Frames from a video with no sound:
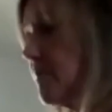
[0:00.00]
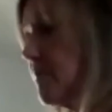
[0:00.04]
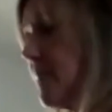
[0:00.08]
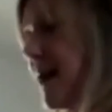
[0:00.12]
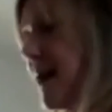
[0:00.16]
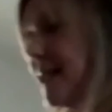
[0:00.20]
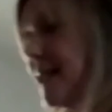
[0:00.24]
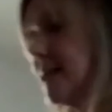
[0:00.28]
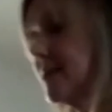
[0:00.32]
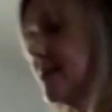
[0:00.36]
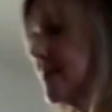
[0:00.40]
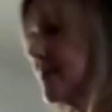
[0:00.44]

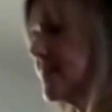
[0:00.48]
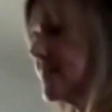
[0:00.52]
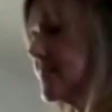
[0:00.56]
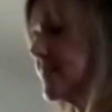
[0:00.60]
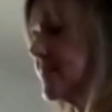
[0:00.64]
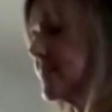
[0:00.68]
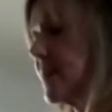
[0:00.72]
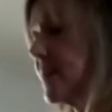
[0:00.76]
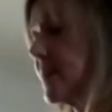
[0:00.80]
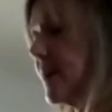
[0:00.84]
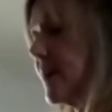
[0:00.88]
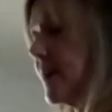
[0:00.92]
balance
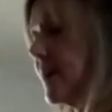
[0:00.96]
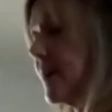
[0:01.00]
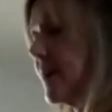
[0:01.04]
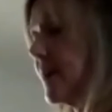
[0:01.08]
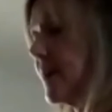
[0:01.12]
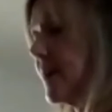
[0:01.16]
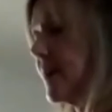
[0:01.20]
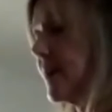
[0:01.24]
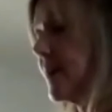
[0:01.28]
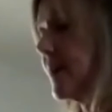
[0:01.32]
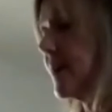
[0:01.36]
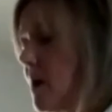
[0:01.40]
it,
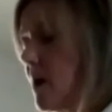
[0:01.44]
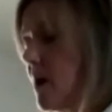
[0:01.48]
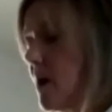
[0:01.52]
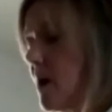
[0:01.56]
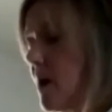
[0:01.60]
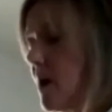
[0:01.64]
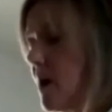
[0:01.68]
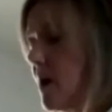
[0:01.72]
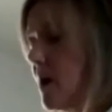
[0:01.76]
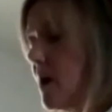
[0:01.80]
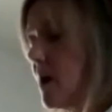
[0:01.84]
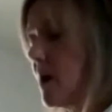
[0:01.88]
and
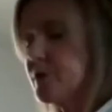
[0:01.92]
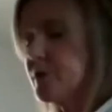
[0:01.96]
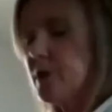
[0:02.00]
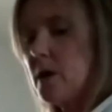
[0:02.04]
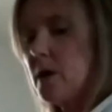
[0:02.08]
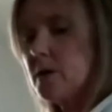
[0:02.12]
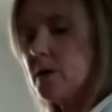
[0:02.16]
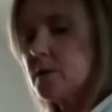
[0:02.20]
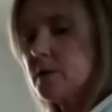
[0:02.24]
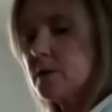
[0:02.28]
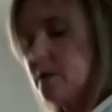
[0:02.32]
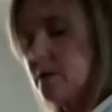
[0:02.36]
I'm
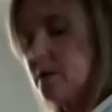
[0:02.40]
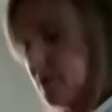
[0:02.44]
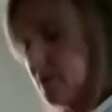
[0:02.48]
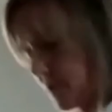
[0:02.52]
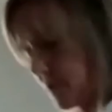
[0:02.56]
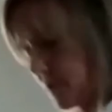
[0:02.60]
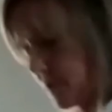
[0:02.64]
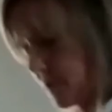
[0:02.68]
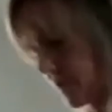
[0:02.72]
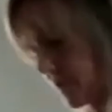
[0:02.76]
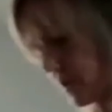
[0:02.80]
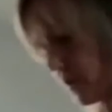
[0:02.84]
just going to
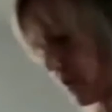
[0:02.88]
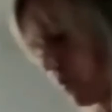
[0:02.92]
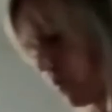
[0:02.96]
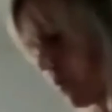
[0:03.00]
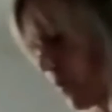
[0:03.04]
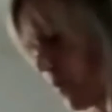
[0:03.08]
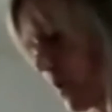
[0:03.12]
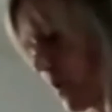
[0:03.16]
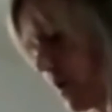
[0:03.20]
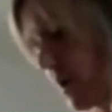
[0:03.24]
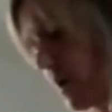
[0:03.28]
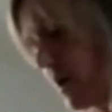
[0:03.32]

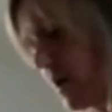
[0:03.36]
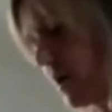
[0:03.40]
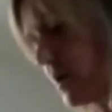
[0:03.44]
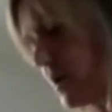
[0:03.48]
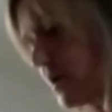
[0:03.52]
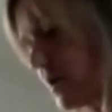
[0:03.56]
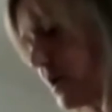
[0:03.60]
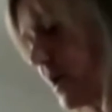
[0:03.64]
squirt